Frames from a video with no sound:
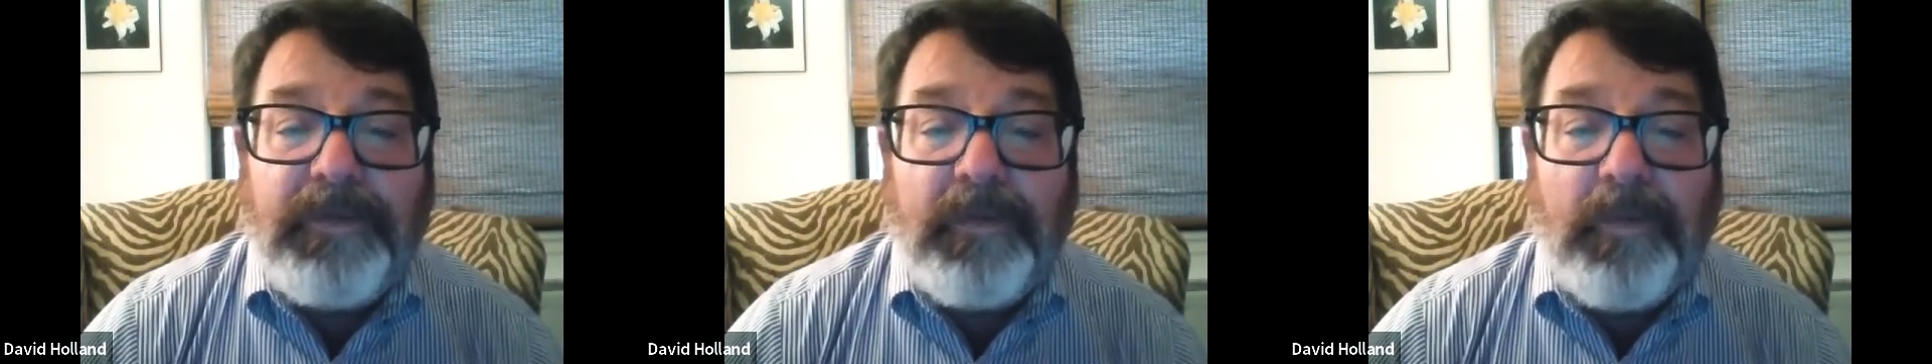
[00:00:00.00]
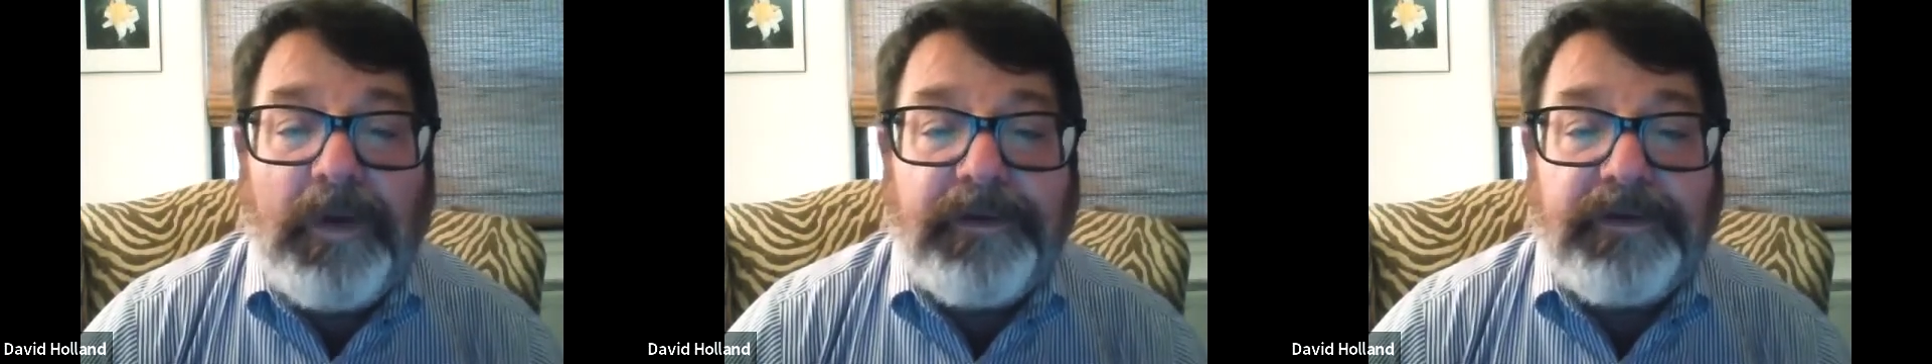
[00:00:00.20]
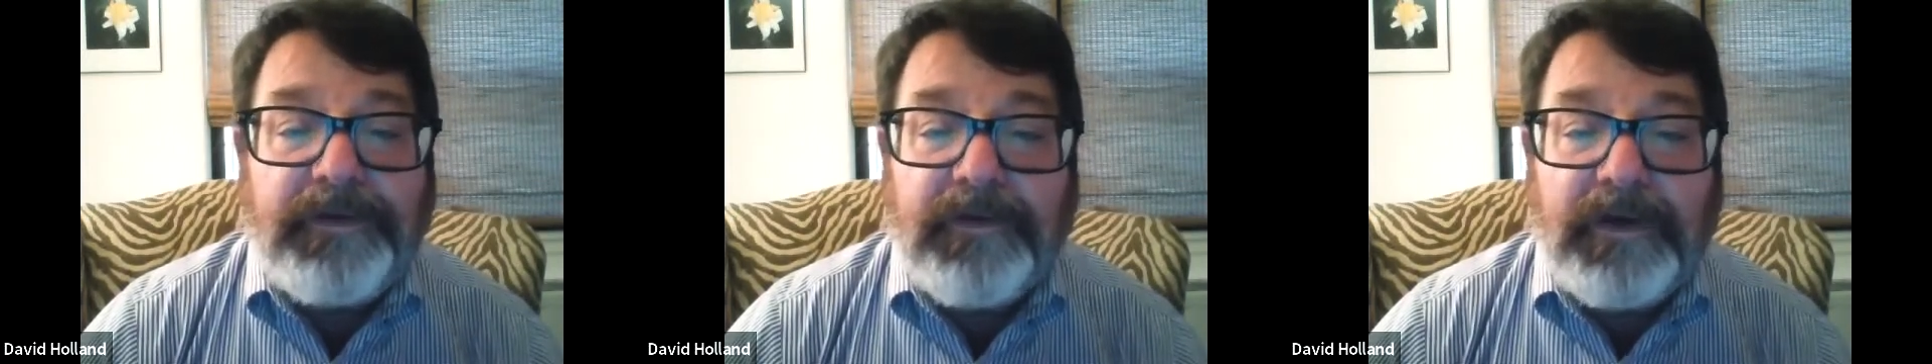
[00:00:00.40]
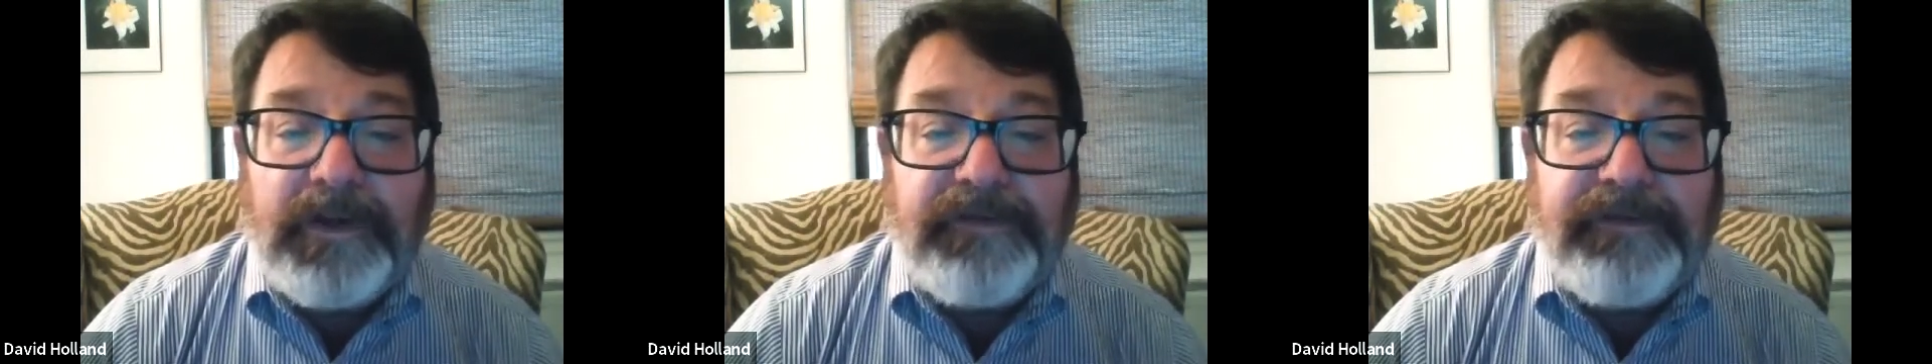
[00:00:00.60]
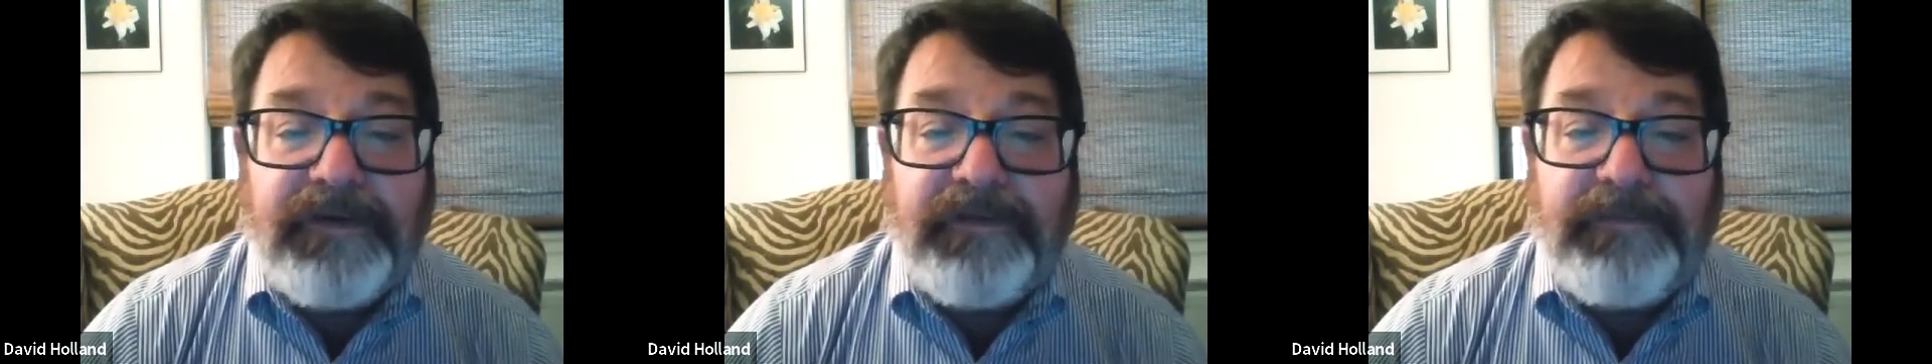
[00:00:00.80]
while the drug
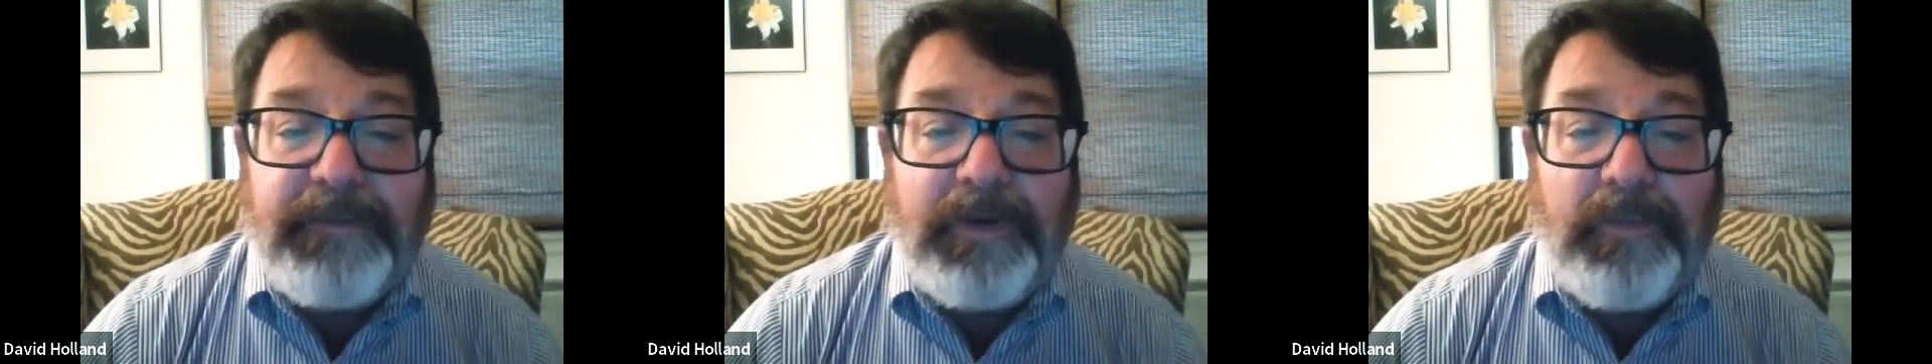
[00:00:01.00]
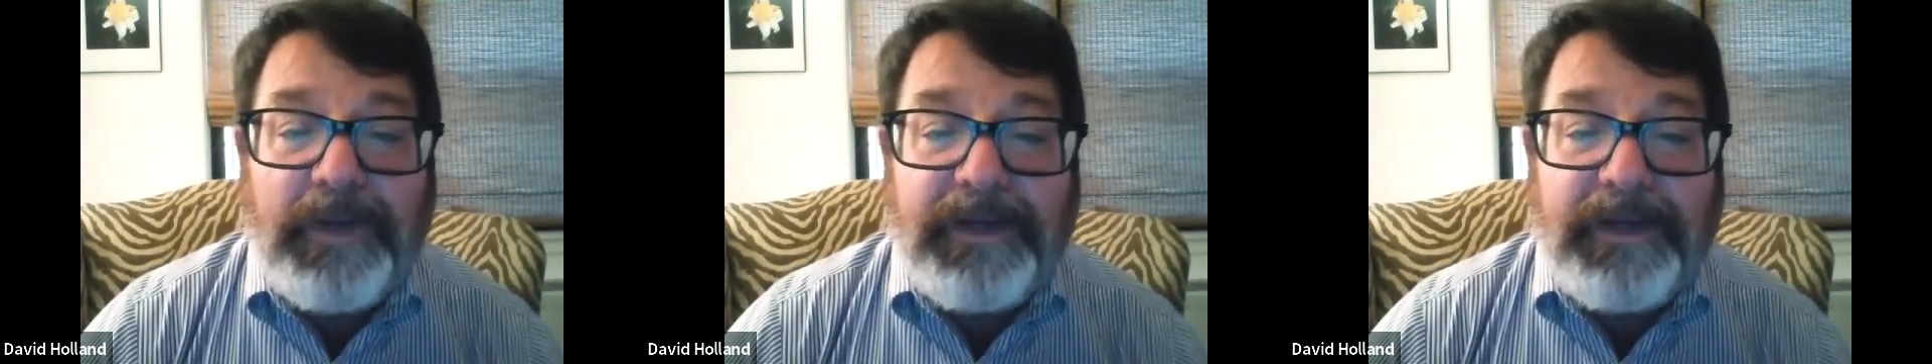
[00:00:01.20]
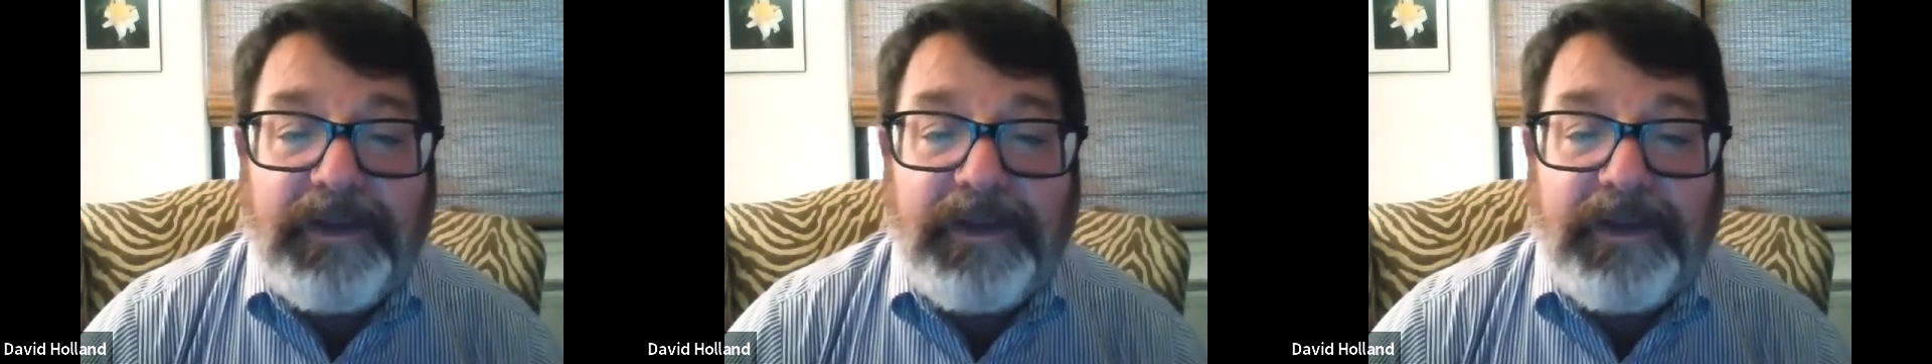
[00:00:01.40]
itself may weigh